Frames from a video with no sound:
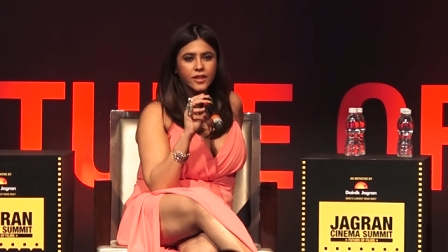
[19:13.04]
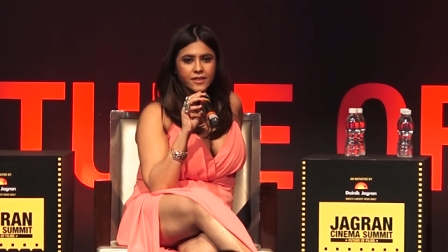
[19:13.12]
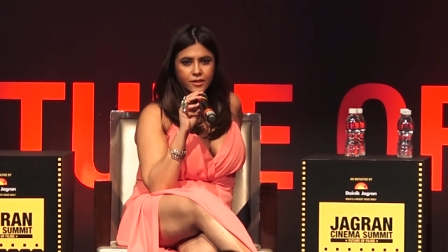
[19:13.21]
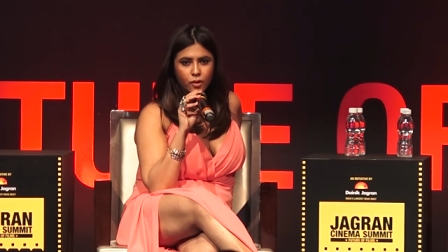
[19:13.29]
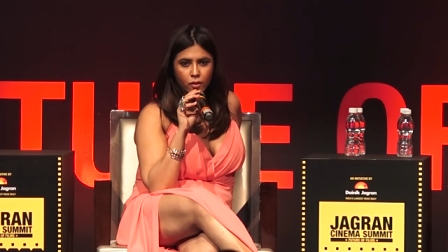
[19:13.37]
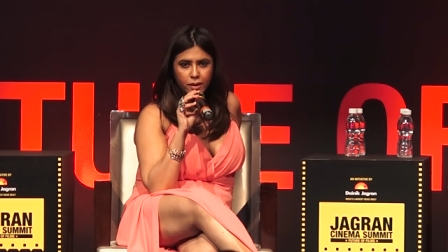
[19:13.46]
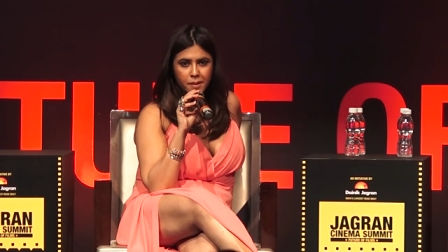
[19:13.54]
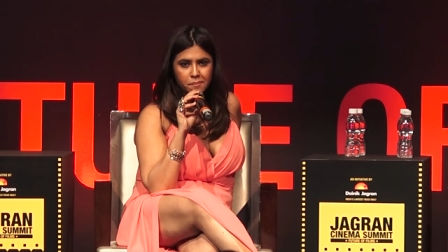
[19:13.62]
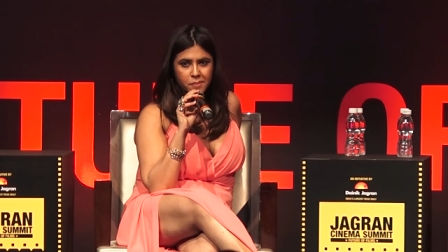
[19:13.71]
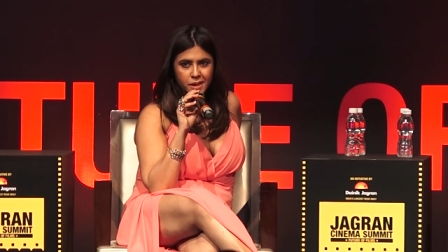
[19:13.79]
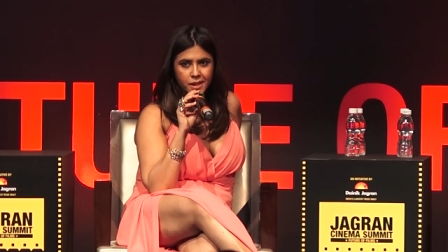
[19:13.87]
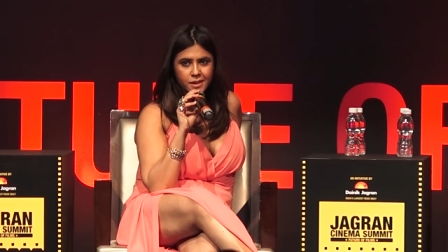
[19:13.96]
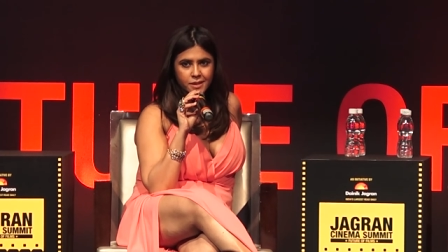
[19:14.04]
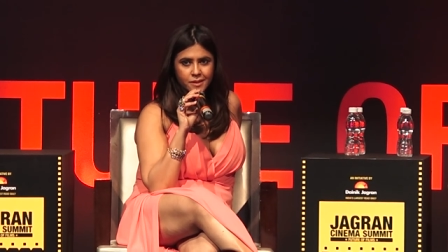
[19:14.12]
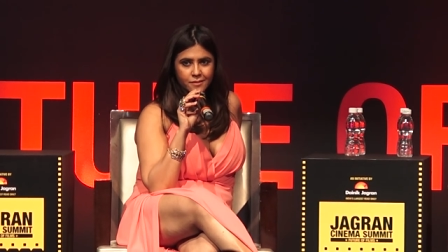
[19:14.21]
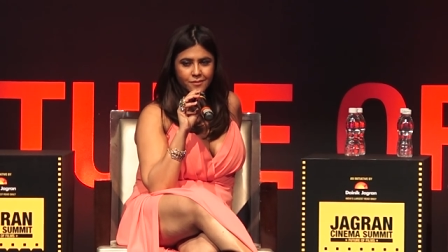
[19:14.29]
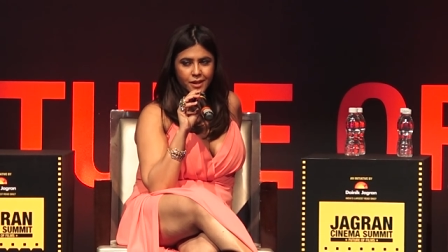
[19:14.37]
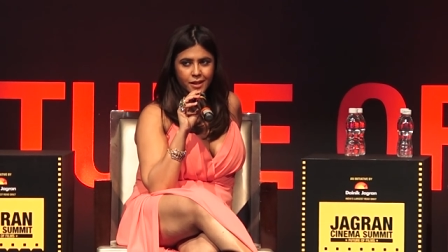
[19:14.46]
there's a talking penis
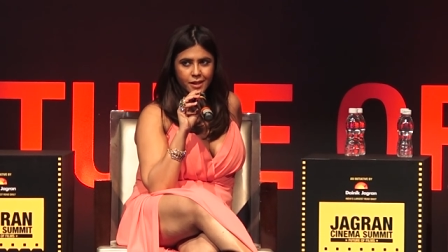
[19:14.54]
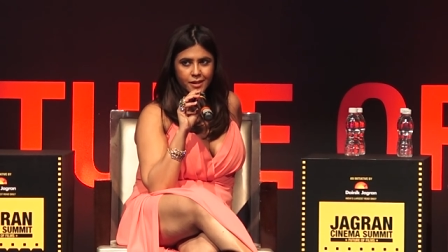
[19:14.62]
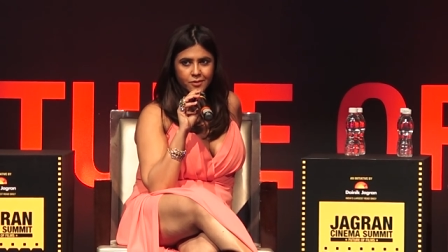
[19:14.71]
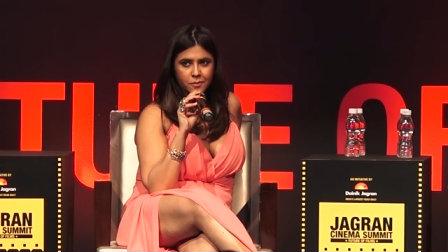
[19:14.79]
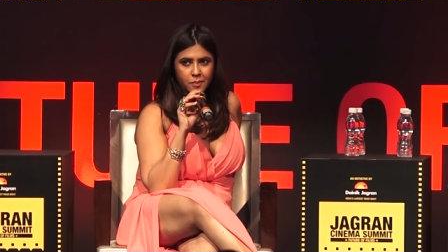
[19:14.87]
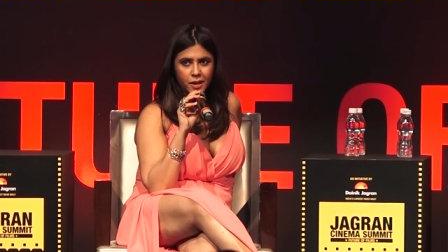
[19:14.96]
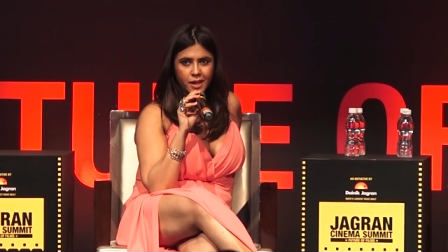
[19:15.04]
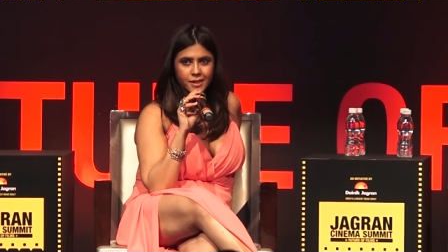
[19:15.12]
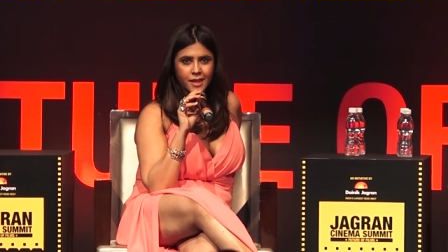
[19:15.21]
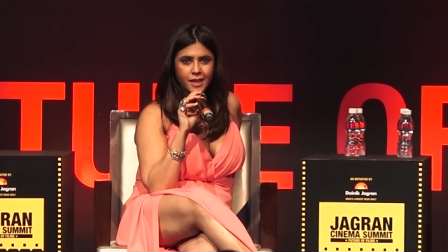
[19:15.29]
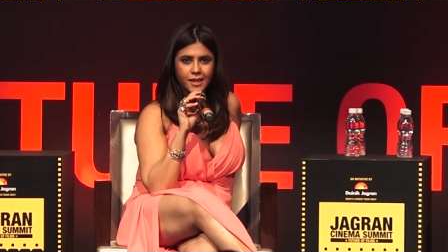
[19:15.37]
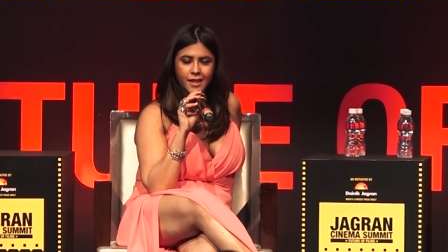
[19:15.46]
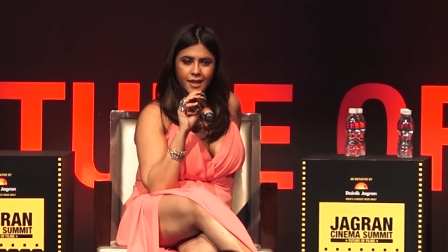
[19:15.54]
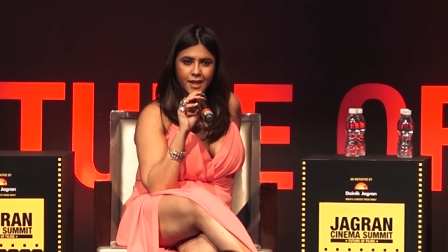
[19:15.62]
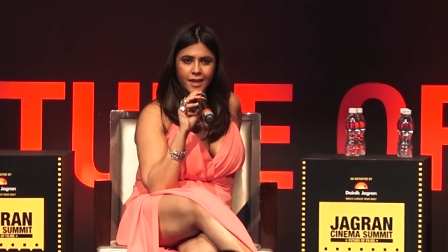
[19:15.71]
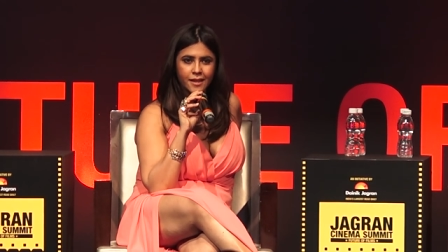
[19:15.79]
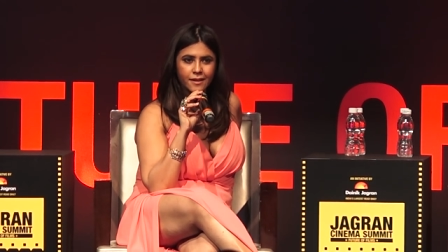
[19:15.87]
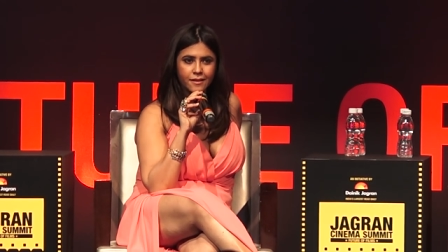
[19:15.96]
in, uh, Triple X, and at the
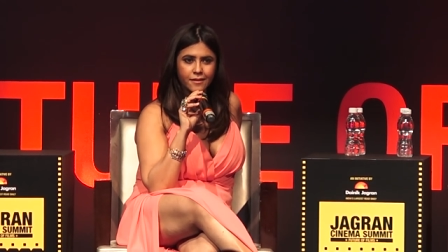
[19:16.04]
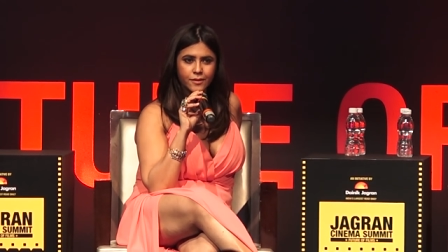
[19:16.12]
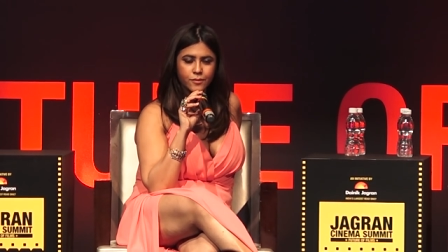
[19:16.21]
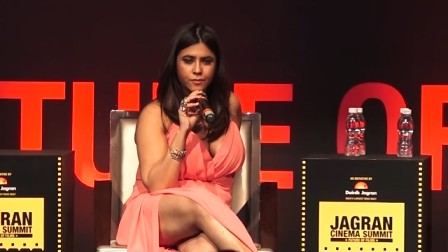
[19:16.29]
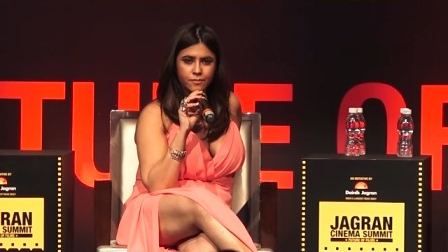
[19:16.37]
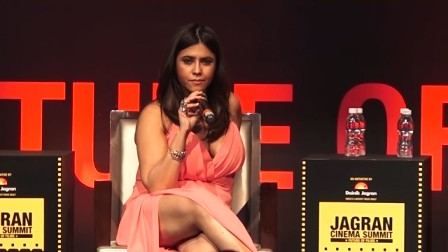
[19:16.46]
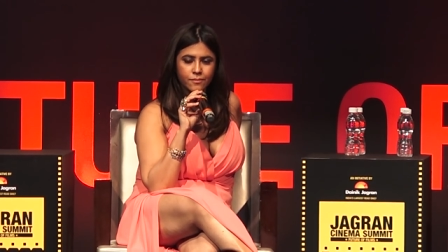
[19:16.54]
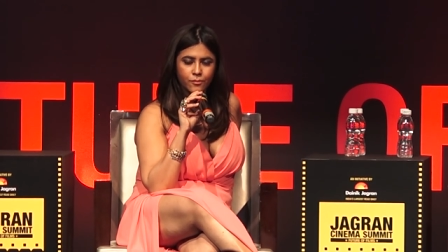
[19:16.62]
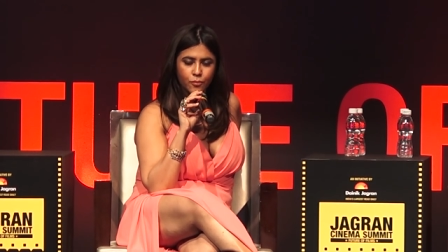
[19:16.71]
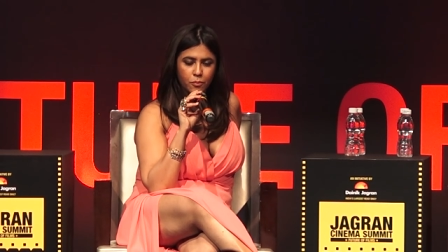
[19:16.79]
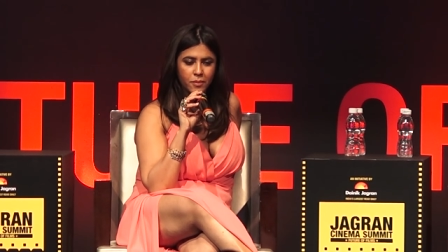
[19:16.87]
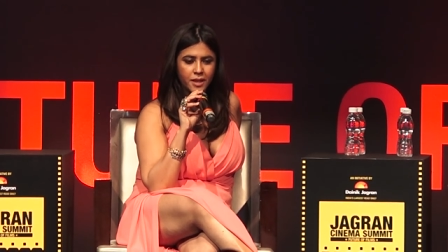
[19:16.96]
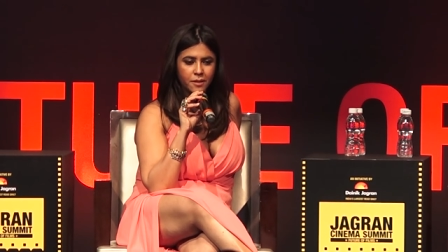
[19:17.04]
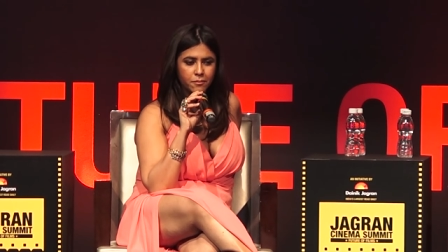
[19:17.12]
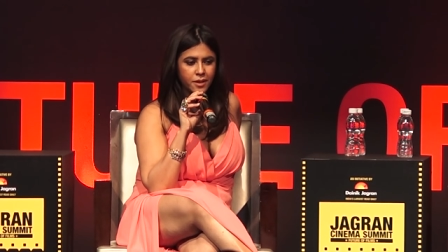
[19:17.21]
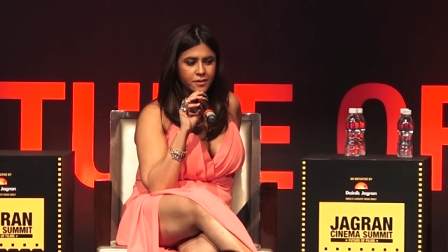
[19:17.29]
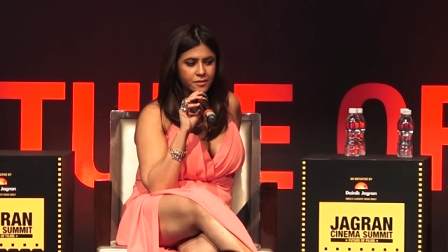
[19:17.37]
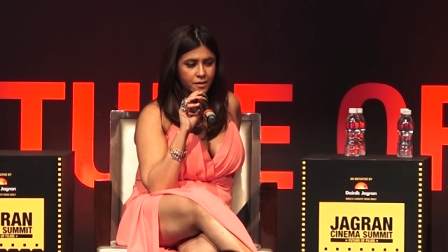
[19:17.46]
end, this woman he
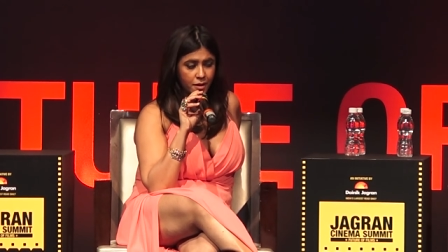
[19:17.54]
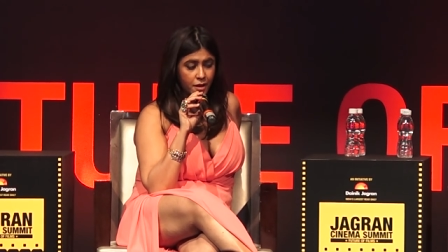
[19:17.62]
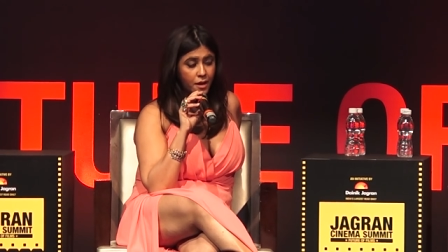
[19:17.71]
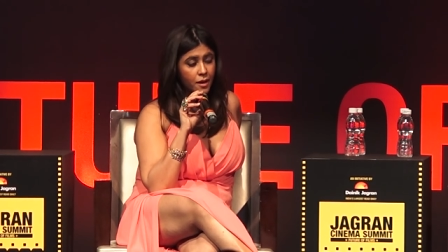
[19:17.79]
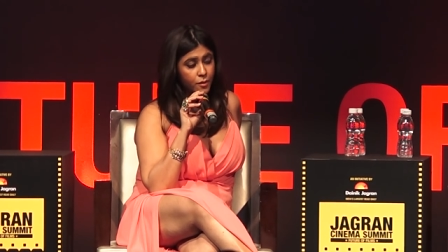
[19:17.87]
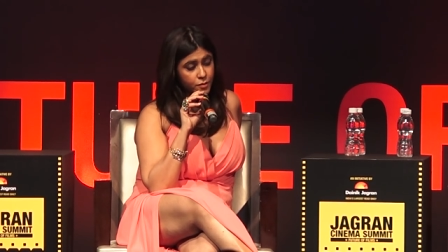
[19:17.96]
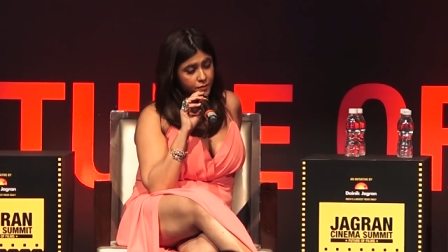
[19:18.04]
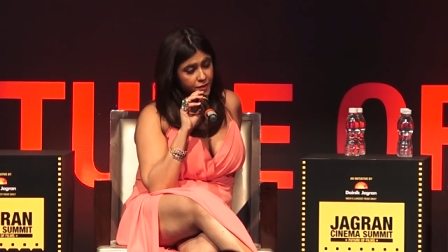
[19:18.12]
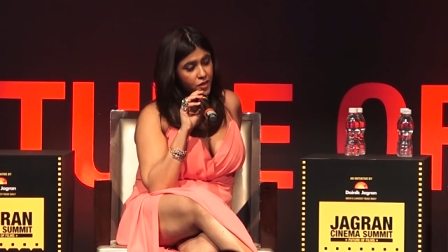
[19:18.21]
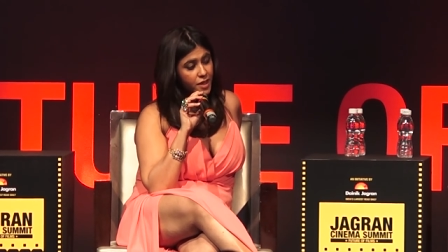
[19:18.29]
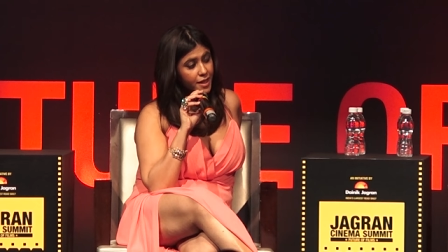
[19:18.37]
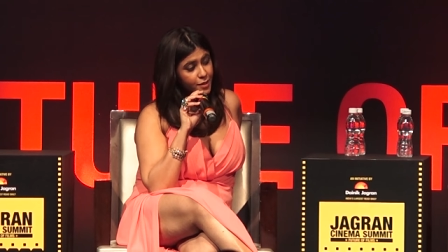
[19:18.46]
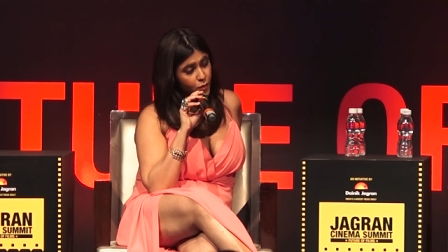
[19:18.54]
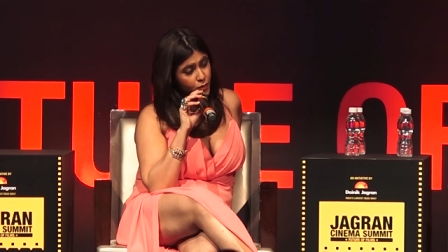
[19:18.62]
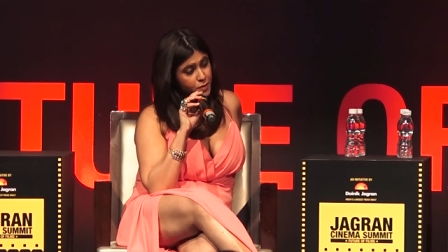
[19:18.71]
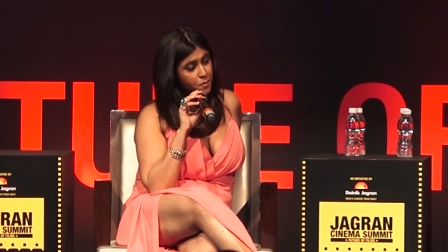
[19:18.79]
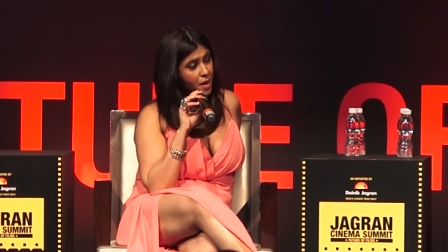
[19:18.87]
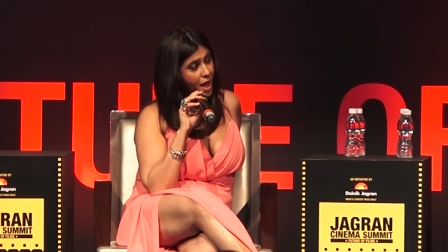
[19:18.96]
meets, whose vagina
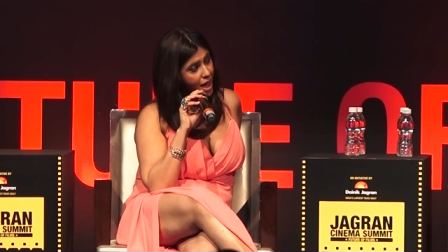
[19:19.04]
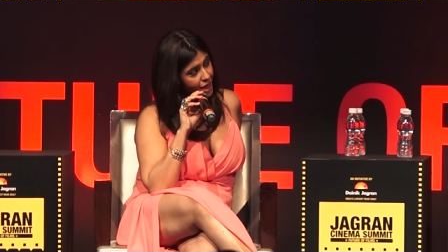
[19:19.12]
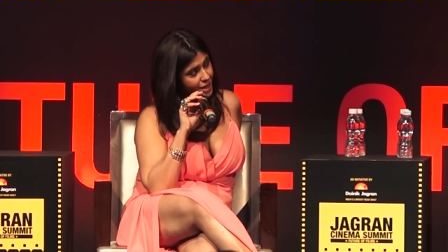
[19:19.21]
talks back.